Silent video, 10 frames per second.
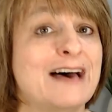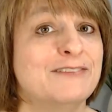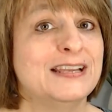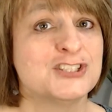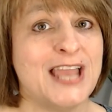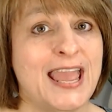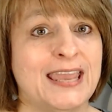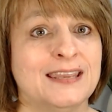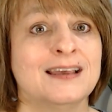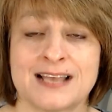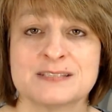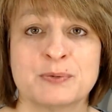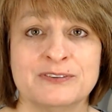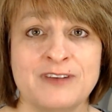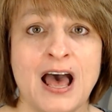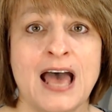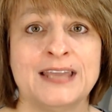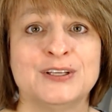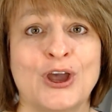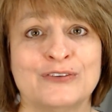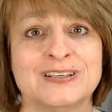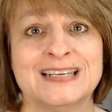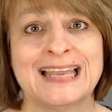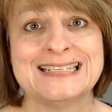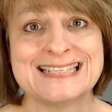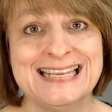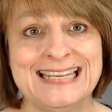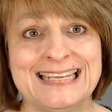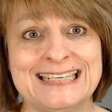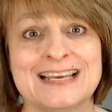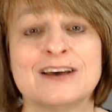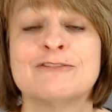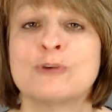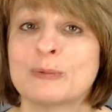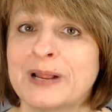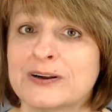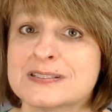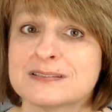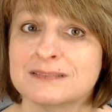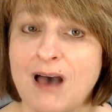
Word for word: FHA does provide COVID-19 forbearance